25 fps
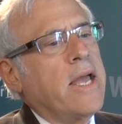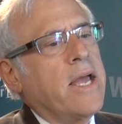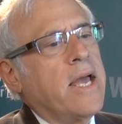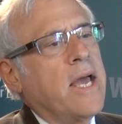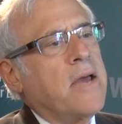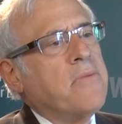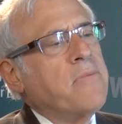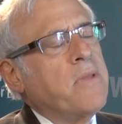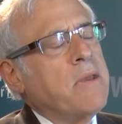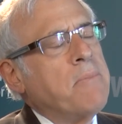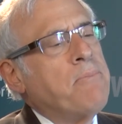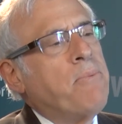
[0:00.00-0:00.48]

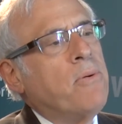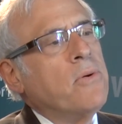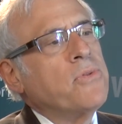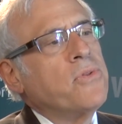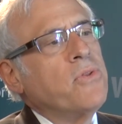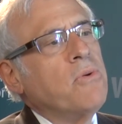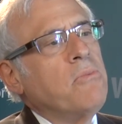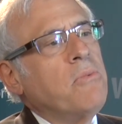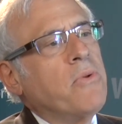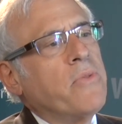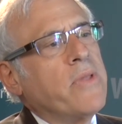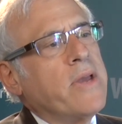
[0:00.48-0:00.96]
And they put
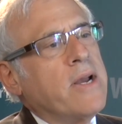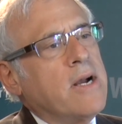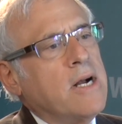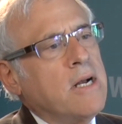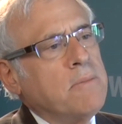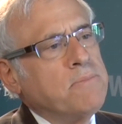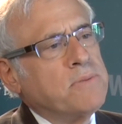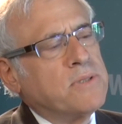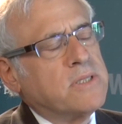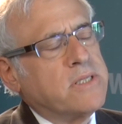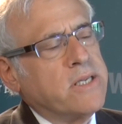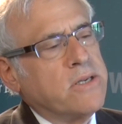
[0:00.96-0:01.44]
them on the
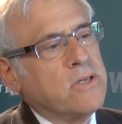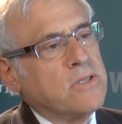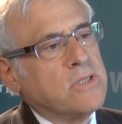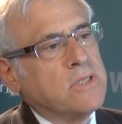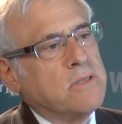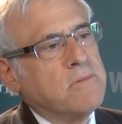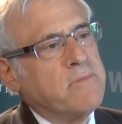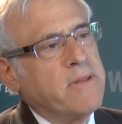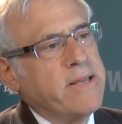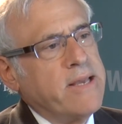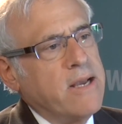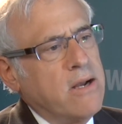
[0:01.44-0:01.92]
upstairs
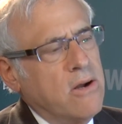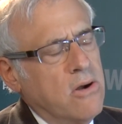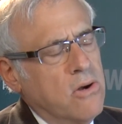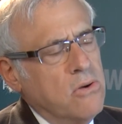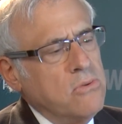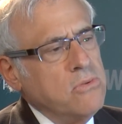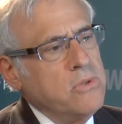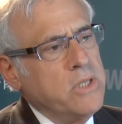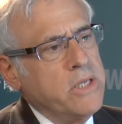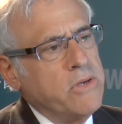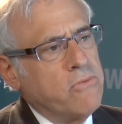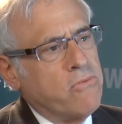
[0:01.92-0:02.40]
of the
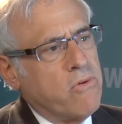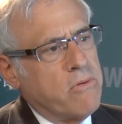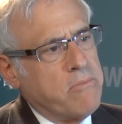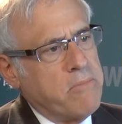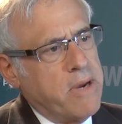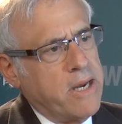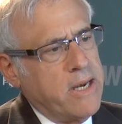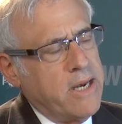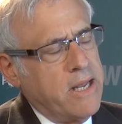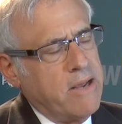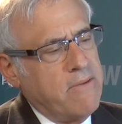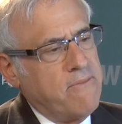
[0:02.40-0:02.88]
only
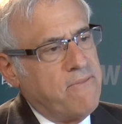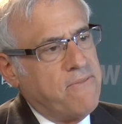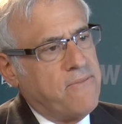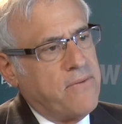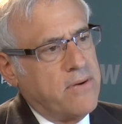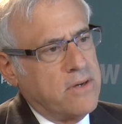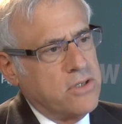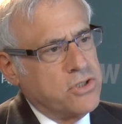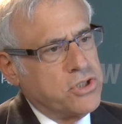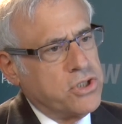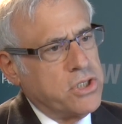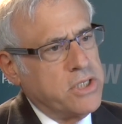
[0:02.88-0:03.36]
remaining
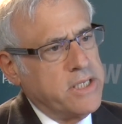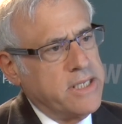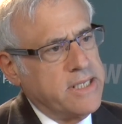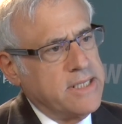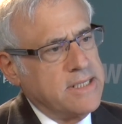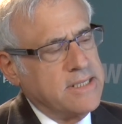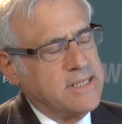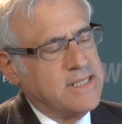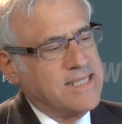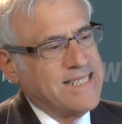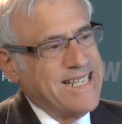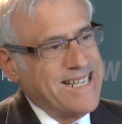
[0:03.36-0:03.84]

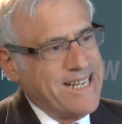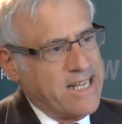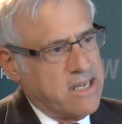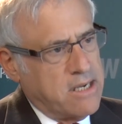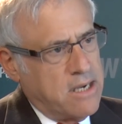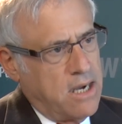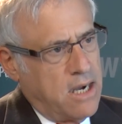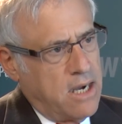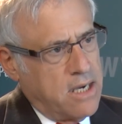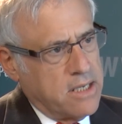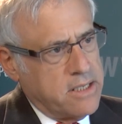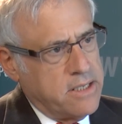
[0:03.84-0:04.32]
functioning
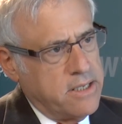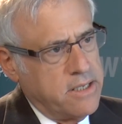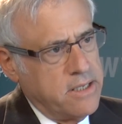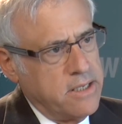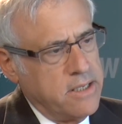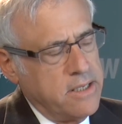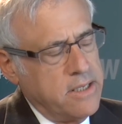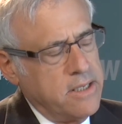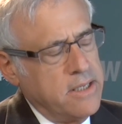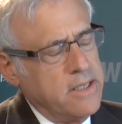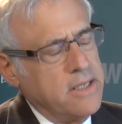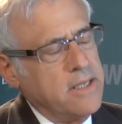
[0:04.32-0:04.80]
synagogue,
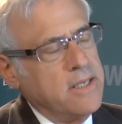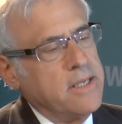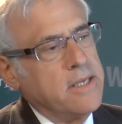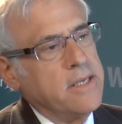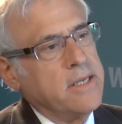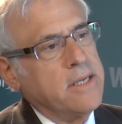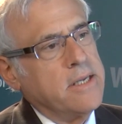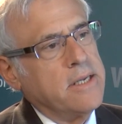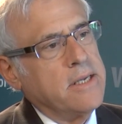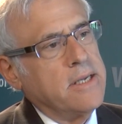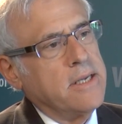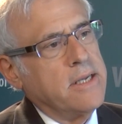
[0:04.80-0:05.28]

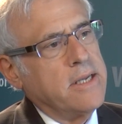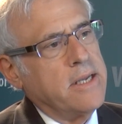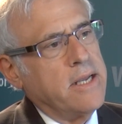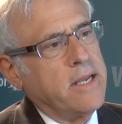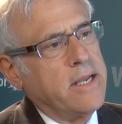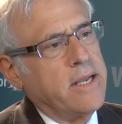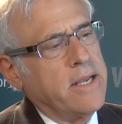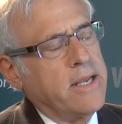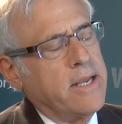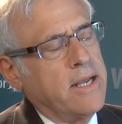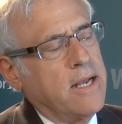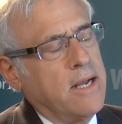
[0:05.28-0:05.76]

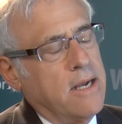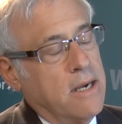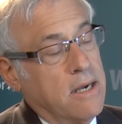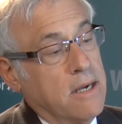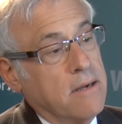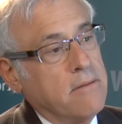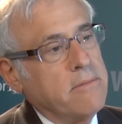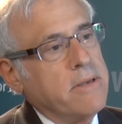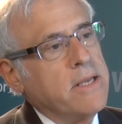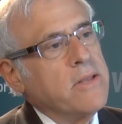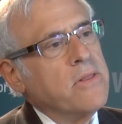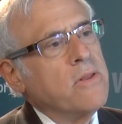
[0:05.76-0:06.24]

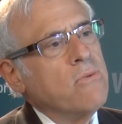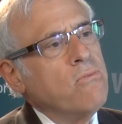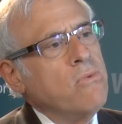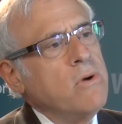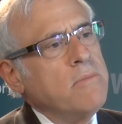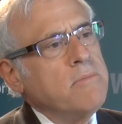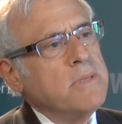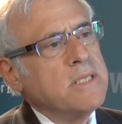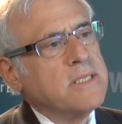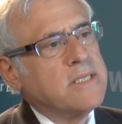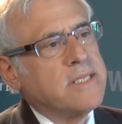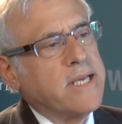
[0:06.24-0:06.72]
in the
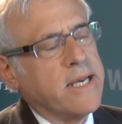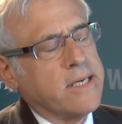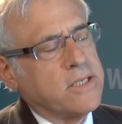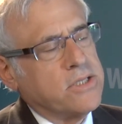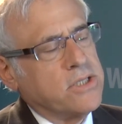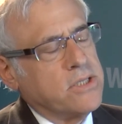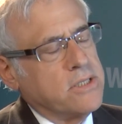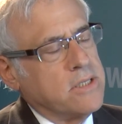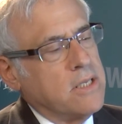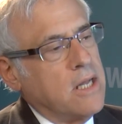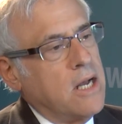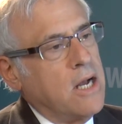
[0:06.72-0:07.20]
women's
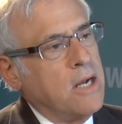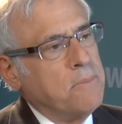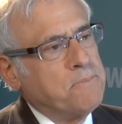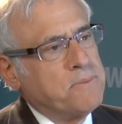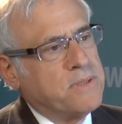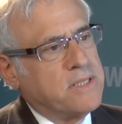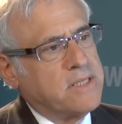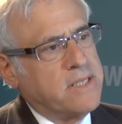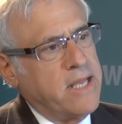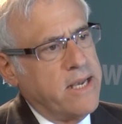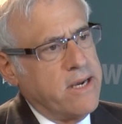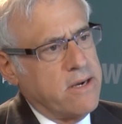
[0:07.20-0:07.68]
section,
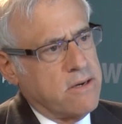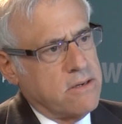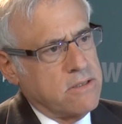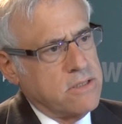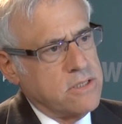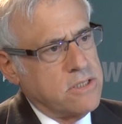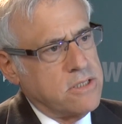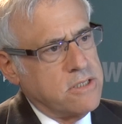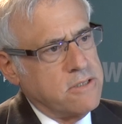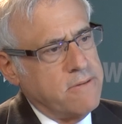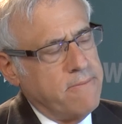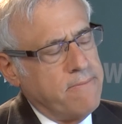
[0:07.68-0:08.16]

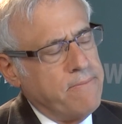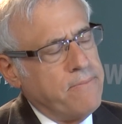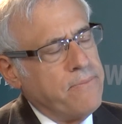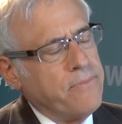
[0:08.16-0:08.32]
upstairs.